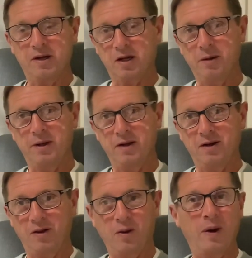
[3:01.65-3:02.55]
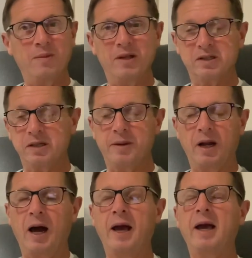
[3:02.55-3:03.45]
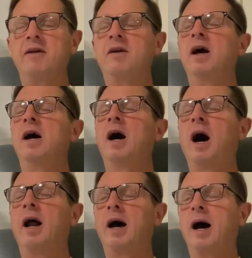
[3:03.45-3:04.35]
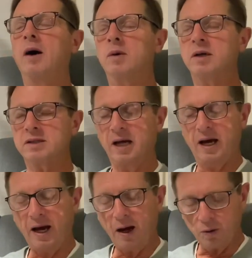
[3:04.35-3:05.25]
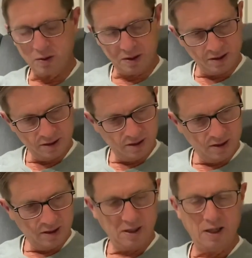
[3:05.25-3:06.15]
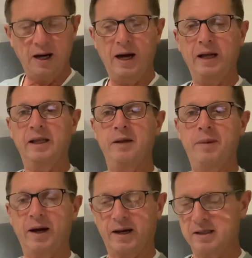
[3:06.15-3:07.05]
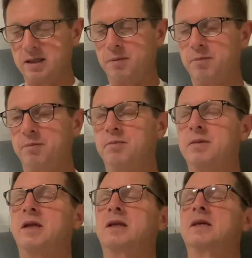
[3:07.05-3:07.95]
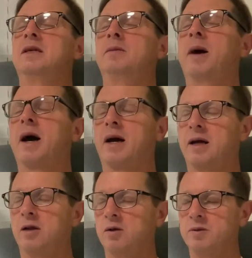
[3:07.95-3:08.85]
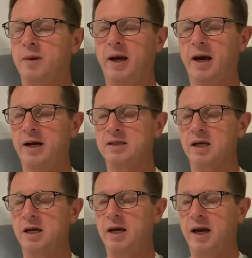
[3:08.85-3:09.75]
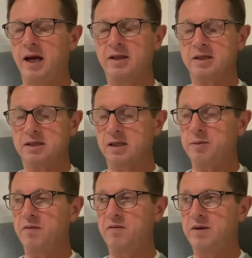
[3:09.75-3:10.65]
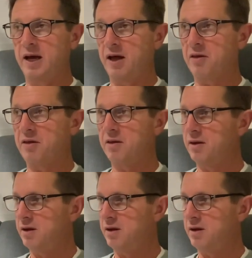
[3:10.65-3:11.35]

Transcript: to come in, although I'd been sleeping. I was out. I laid back, I set the seat back, closed my eyes, and the sleep of death.